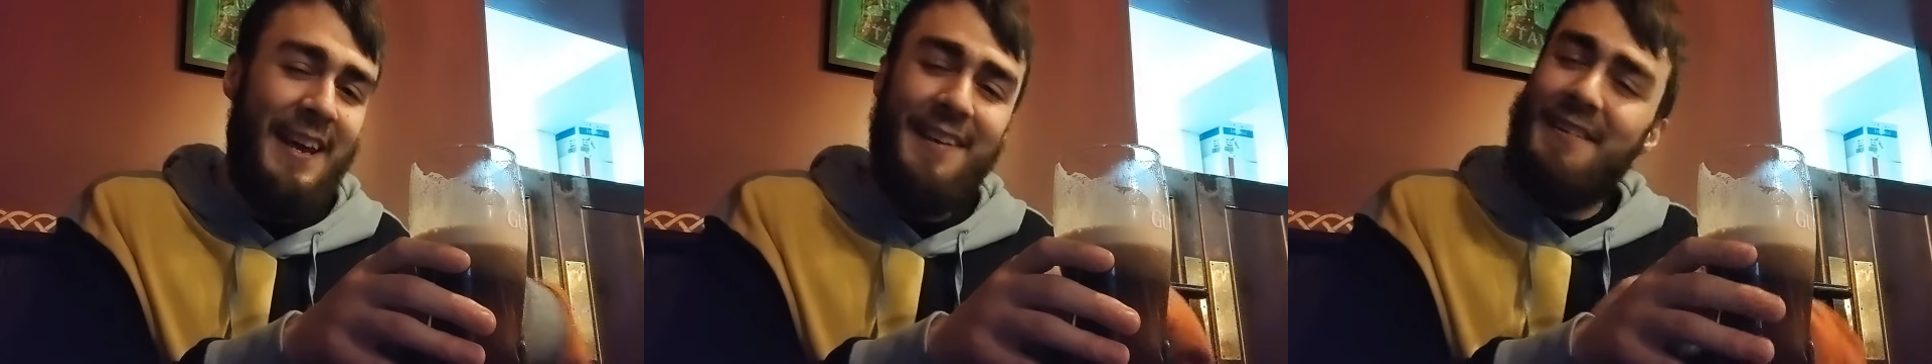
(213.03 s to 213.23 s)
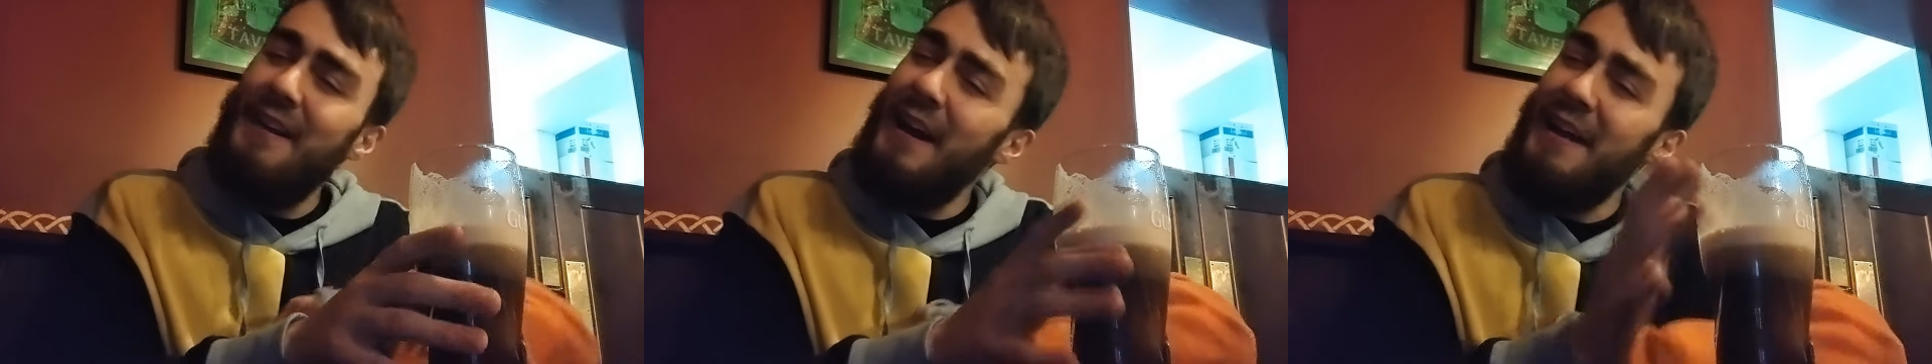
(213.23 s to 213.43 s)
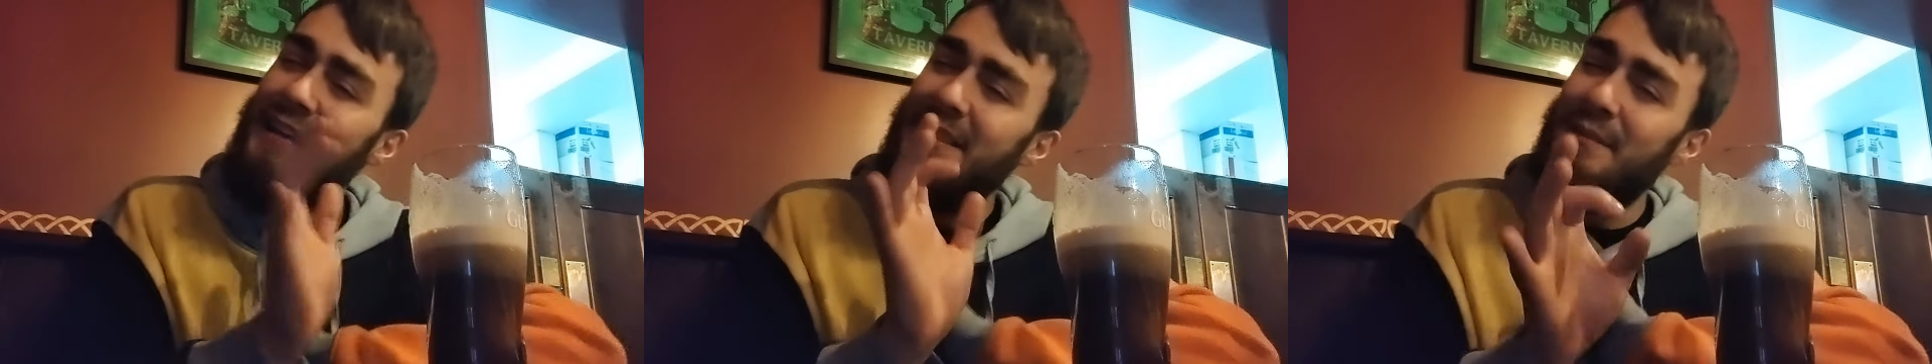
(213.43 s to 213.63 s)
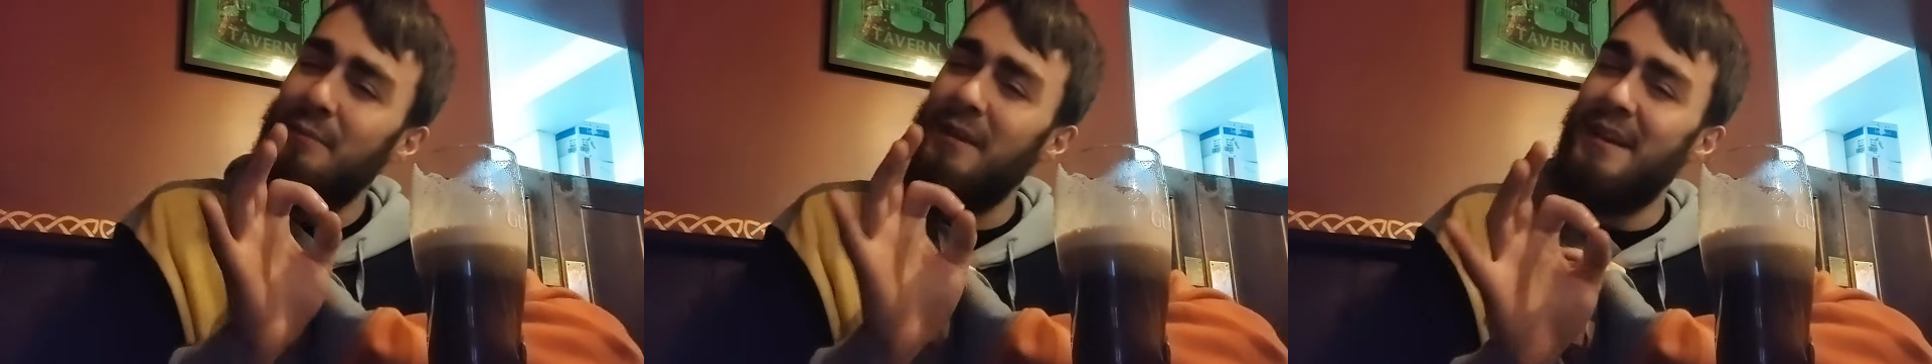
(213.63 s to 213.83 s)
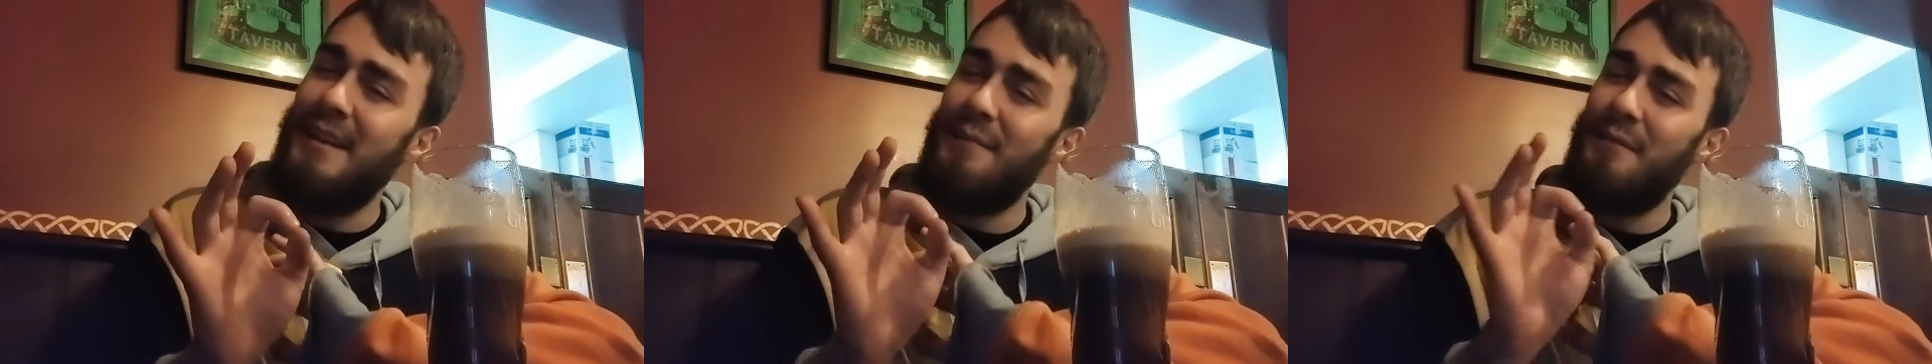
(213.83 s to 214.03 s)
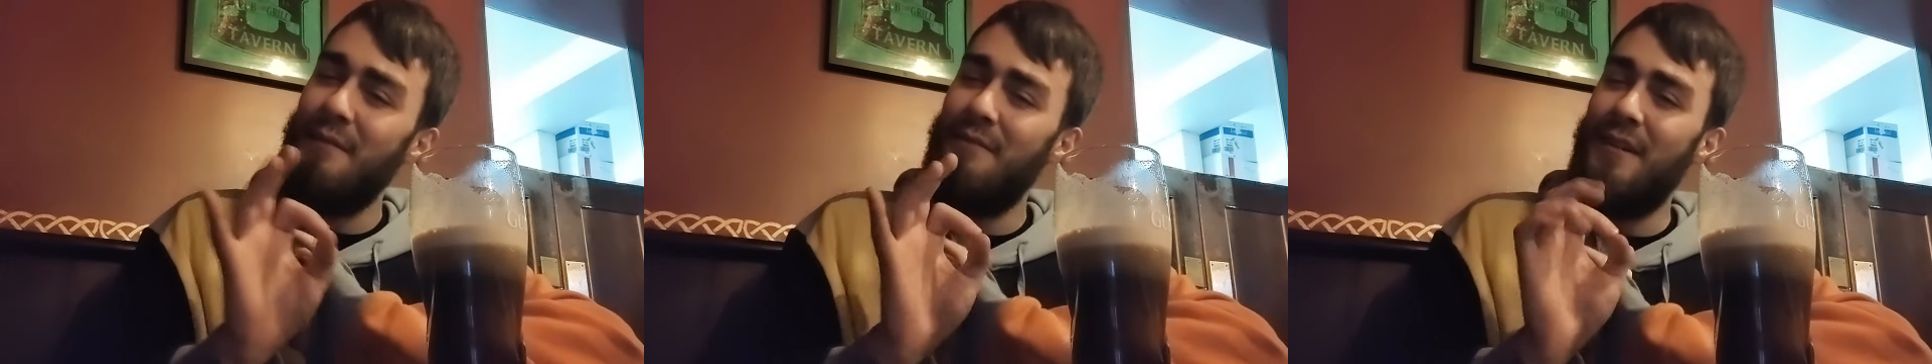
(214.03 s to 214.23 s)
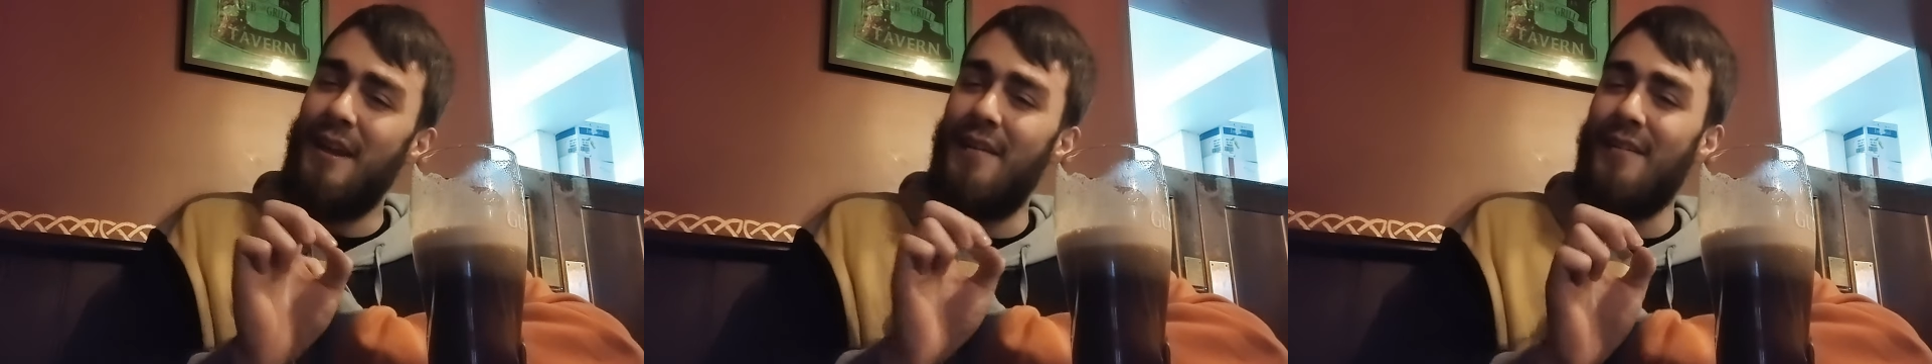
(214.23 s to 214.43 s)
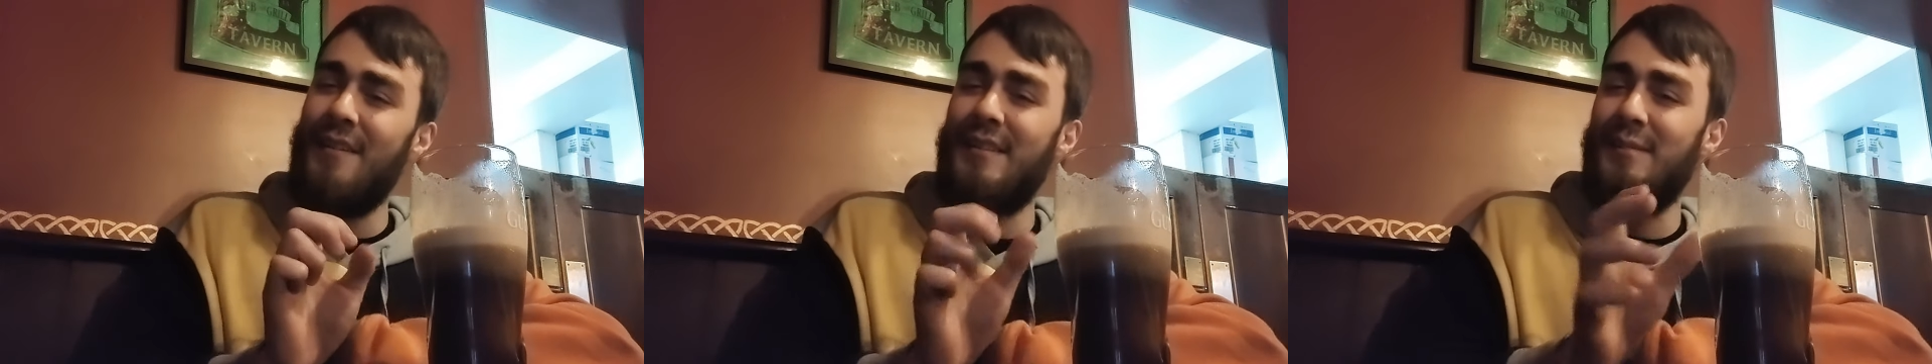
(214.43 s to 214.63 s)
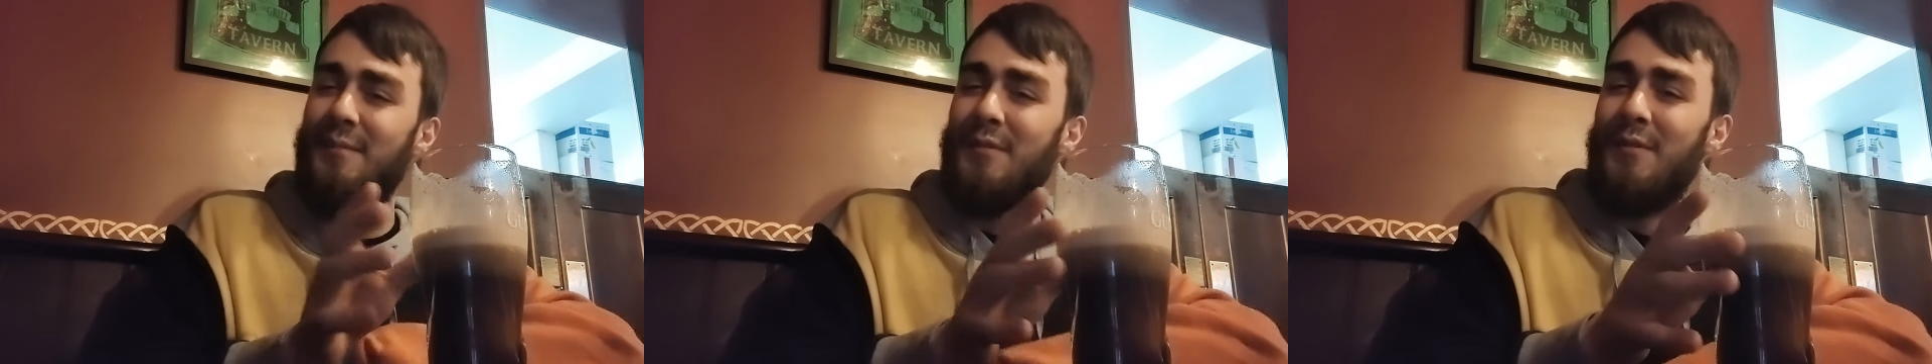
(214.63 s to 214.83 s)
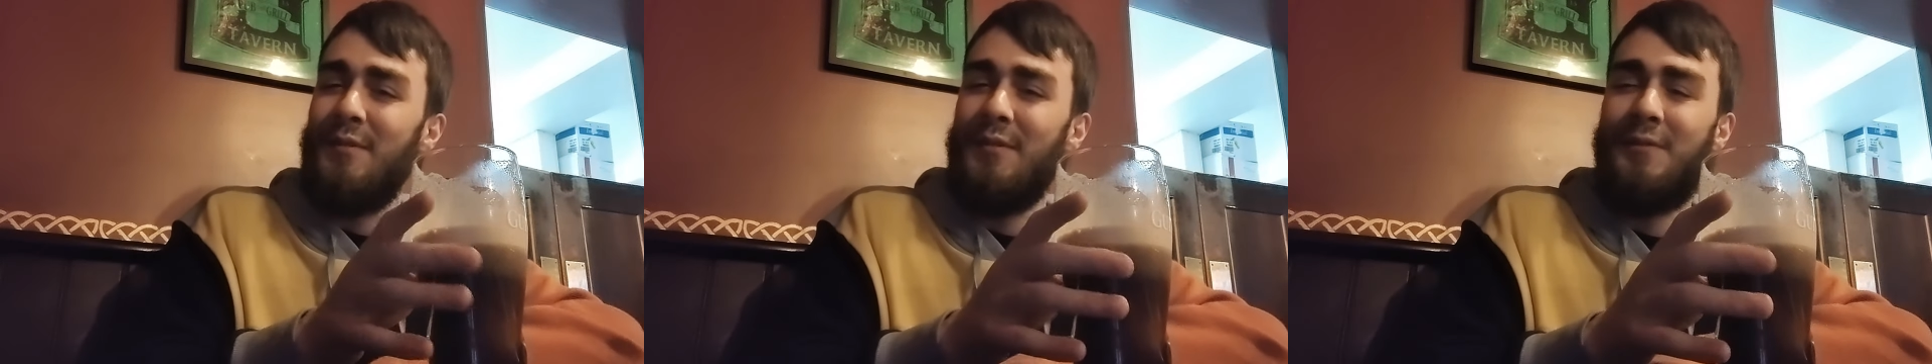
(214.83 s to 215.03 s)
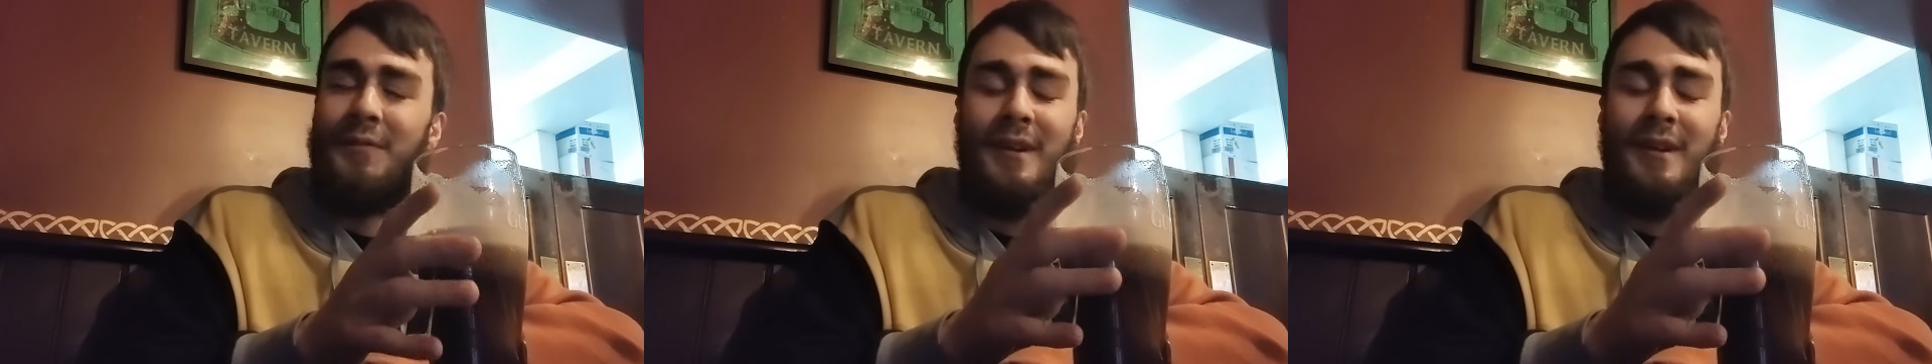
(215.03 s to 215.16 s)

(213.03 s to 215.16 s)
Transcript: I don't know how to explain it, but very smooth,